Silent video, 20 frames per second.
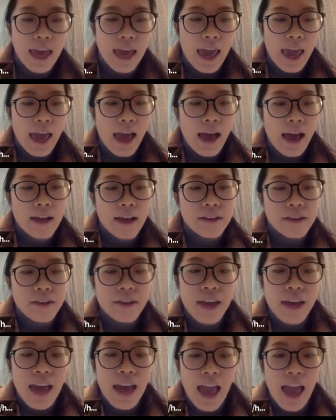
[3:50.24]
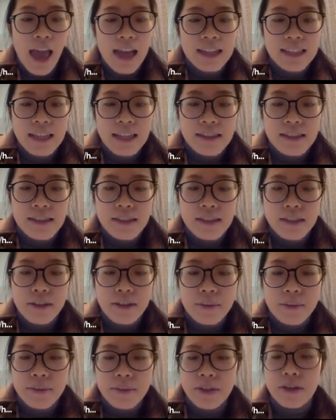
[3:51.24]
And you can access the
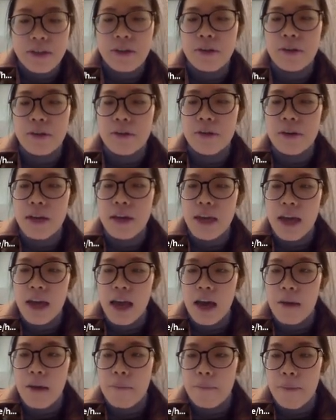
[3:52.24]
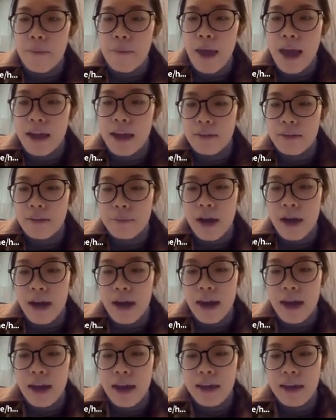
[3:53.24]
terminal on Mac
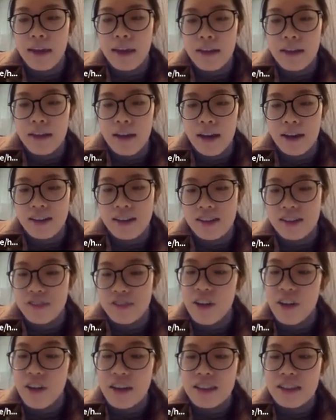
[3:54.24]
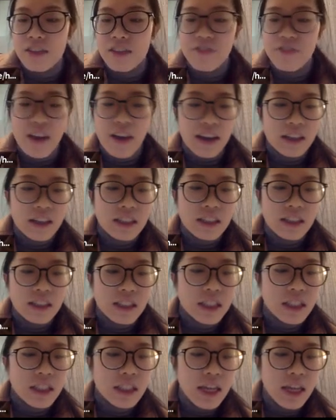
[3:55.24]
by just find the
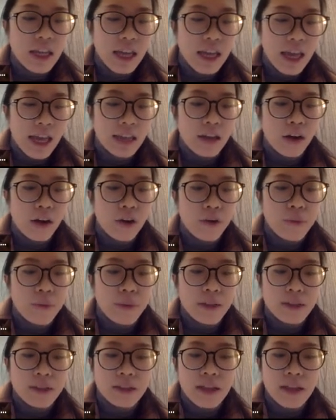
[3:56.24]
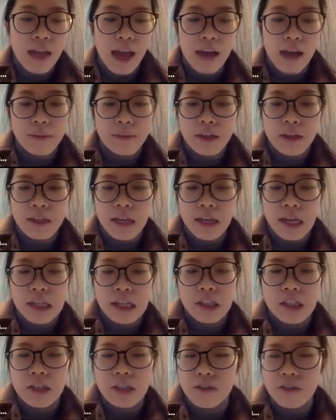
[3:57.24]
Finder and open the
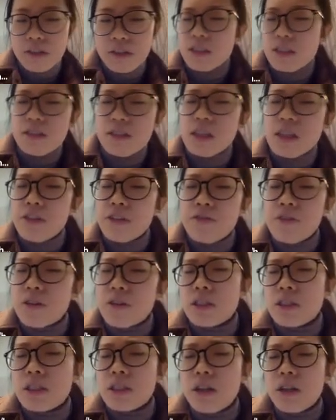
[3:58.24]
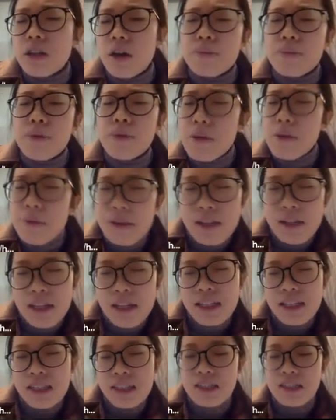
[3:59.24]
application utility folder, or
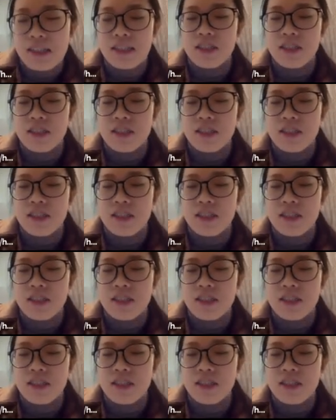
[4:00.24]
probably it's